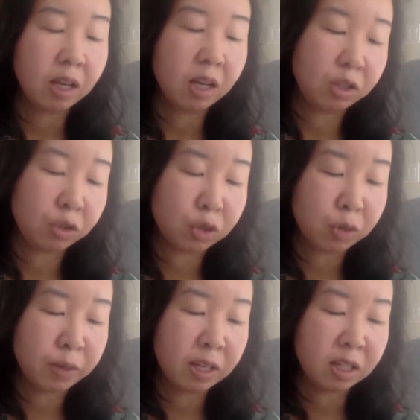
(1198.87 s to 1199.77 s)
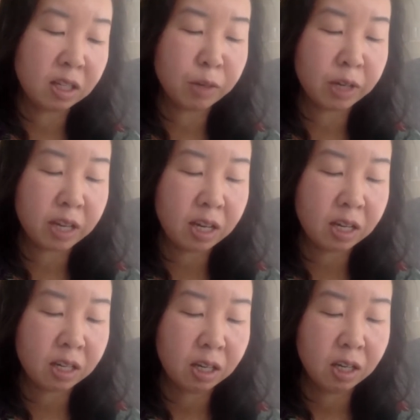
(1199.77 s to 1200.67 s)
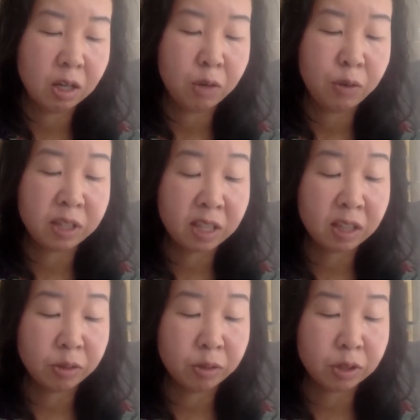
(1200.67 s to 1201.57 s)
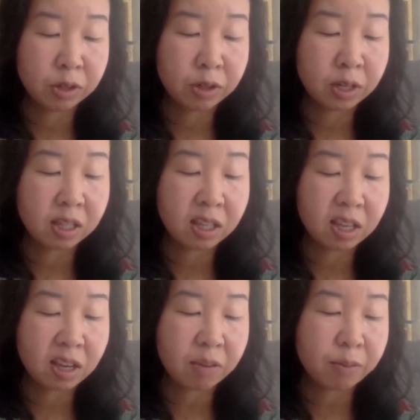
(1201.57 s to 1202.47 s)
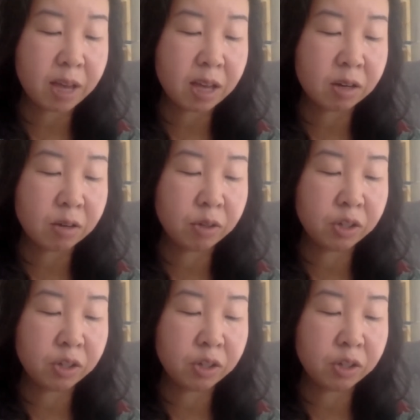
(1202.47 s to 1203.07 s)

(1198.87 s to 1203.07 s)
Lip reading: In strobing summer heat, we slid through a sea of men with